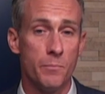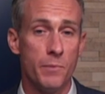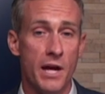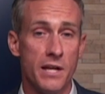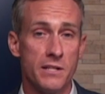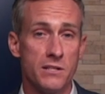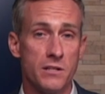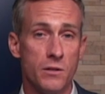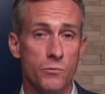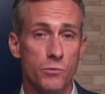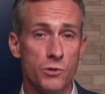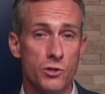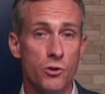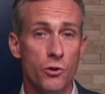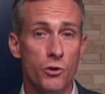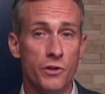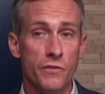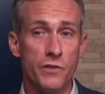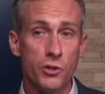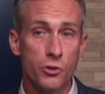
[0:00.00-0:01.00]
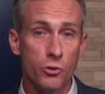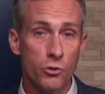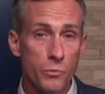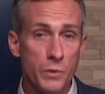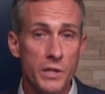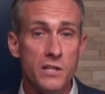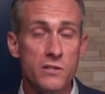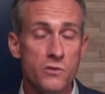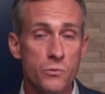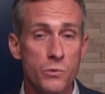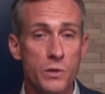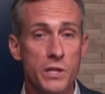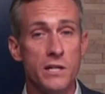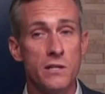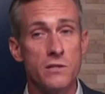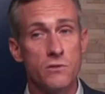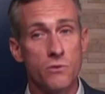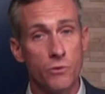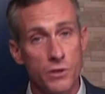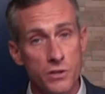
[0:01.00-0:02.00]
as a, as a result of either a weak
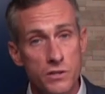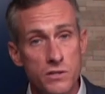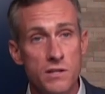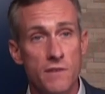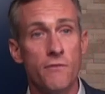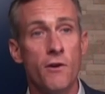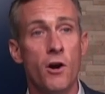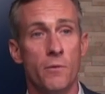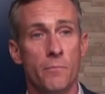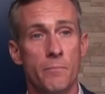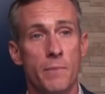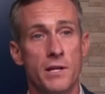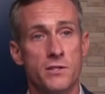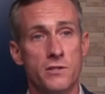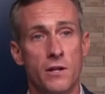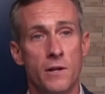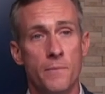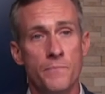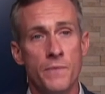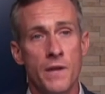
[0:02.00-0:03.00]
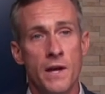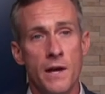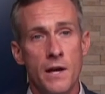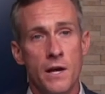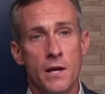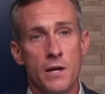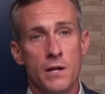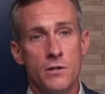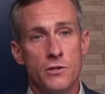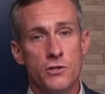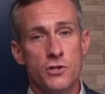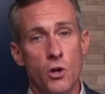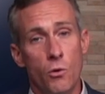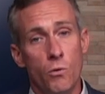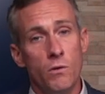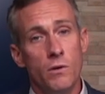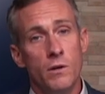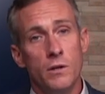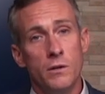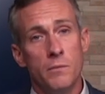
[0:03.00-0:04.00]
squeeze or a stiff heart muscle.
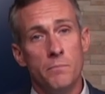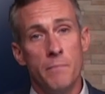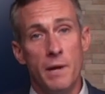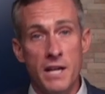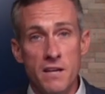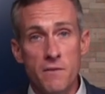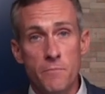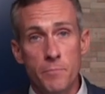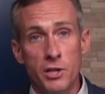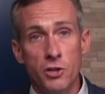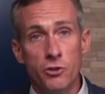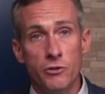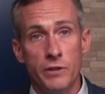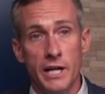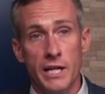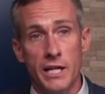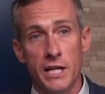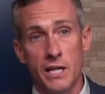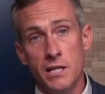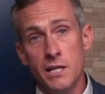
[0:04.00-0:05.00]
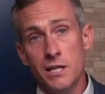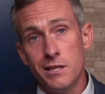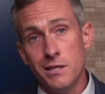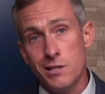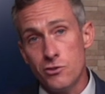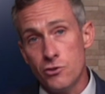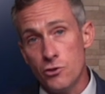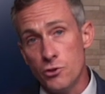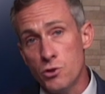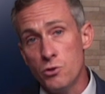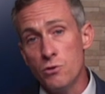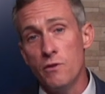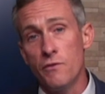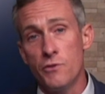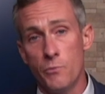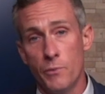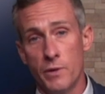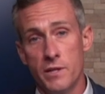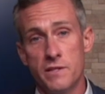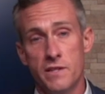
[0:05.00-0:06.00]
So many have been created. These are
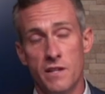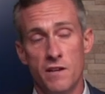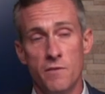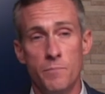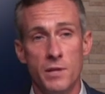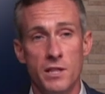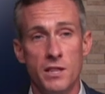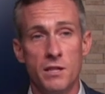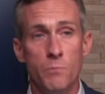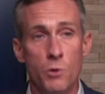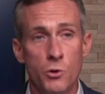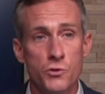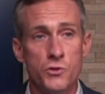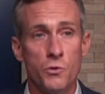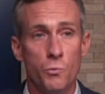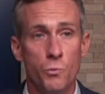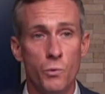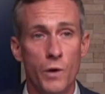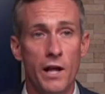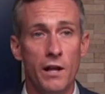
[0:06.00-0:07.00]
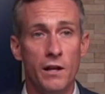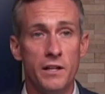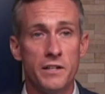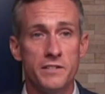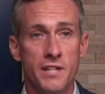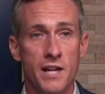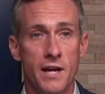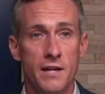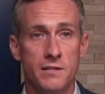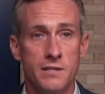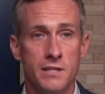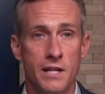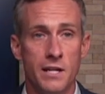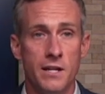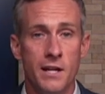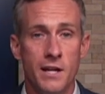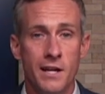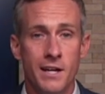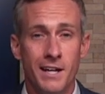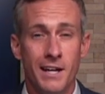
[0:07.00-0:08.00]
two of the ones that have been the most
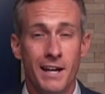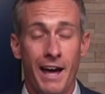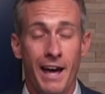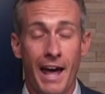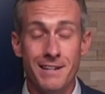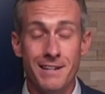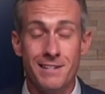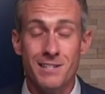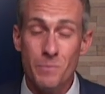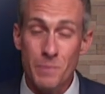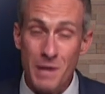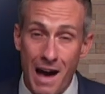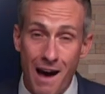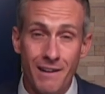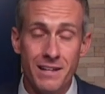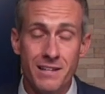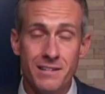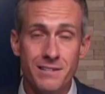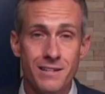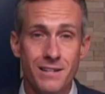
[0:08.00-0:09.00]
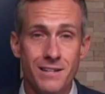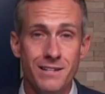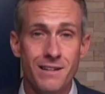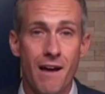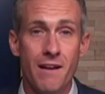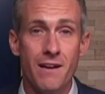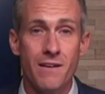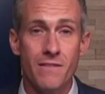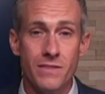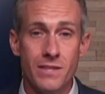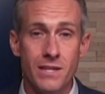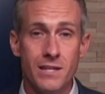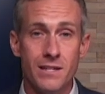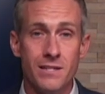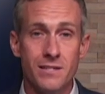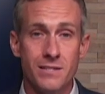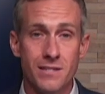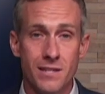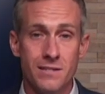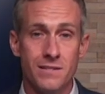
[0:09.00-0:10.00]
well-tested. And to be honest, none of
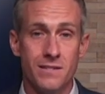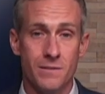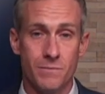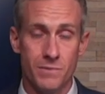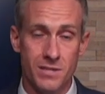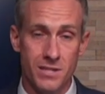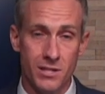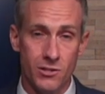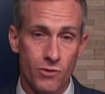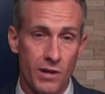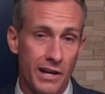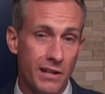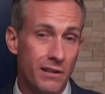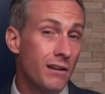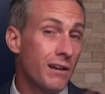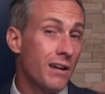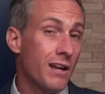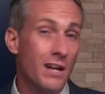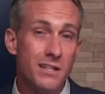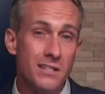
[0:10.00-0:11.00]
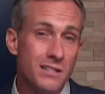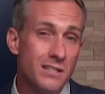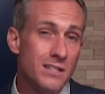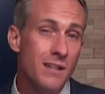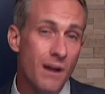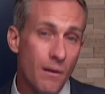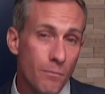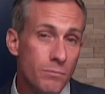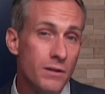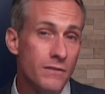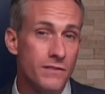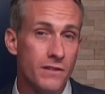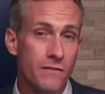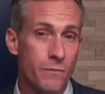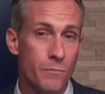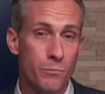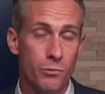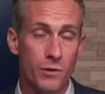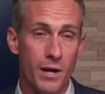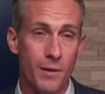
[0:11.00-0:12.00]
these systems that try to look at a number of
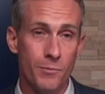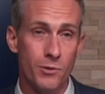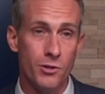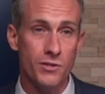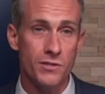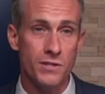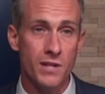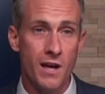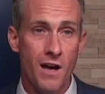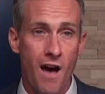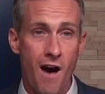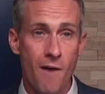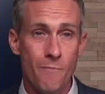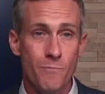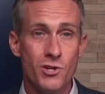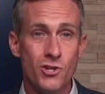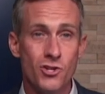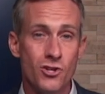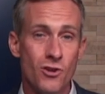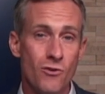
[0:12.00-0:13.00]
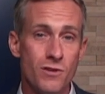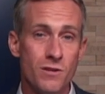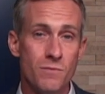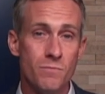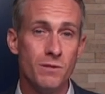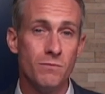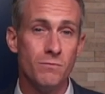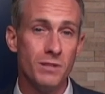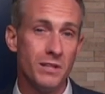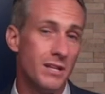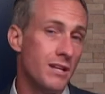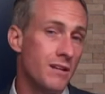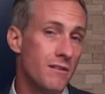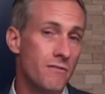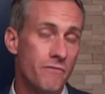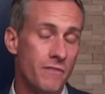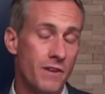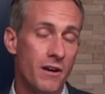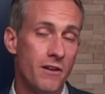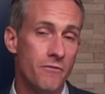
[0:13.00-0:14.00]
different parameters have been shown to be really
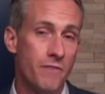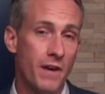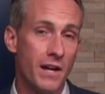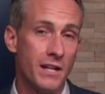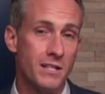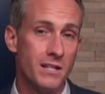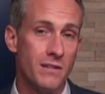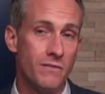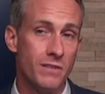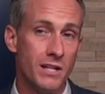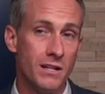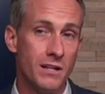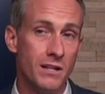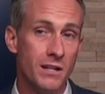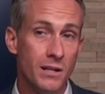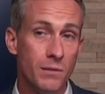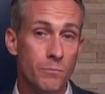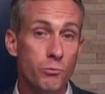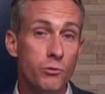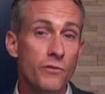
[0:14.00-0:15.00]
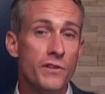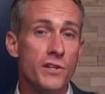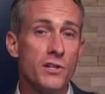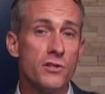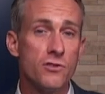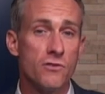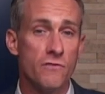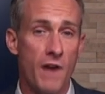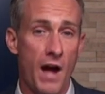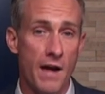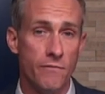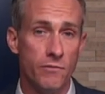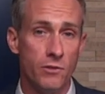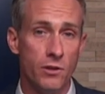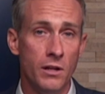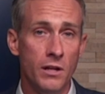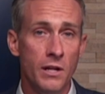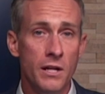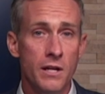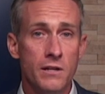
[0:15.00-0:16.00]
in effective in improving
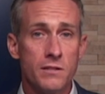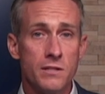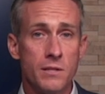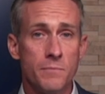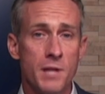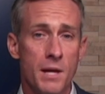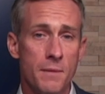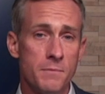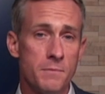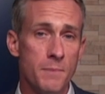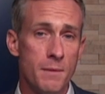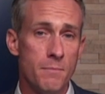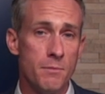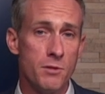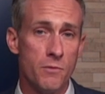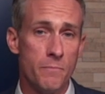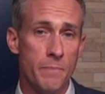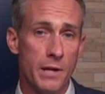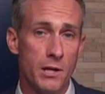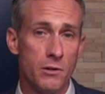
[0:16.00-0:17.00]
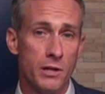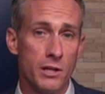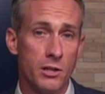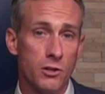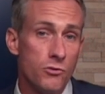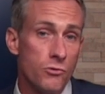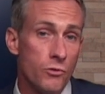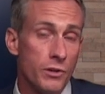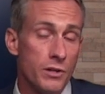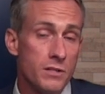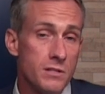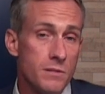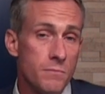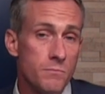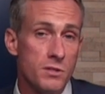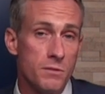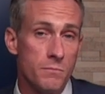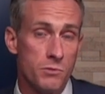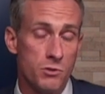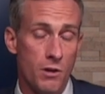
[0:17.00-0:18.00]
survival. Sometimes maybe they're better at controlling
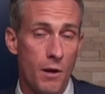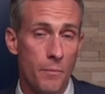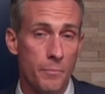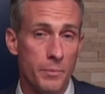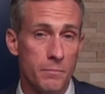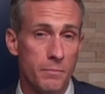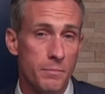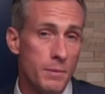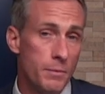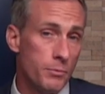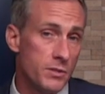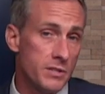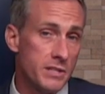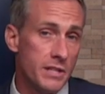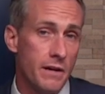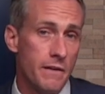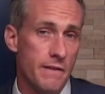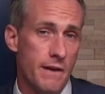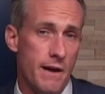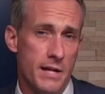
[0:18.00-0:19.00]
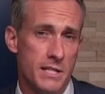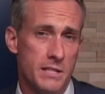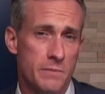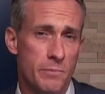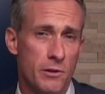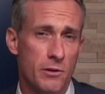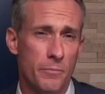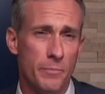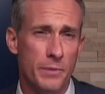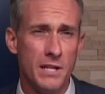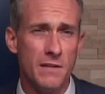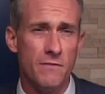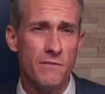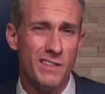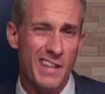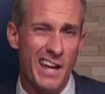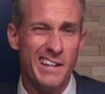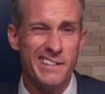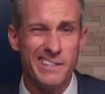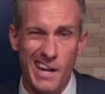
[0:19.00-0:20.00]
symptoms or helping people stay out of the hospital, but
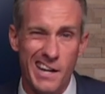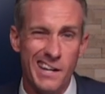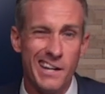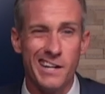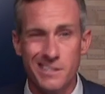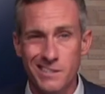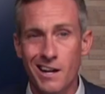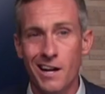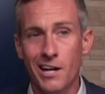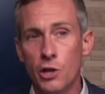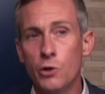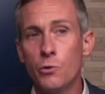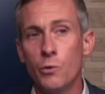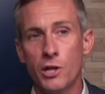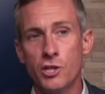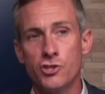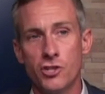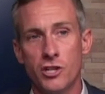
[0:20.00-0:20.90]
even that data is kind of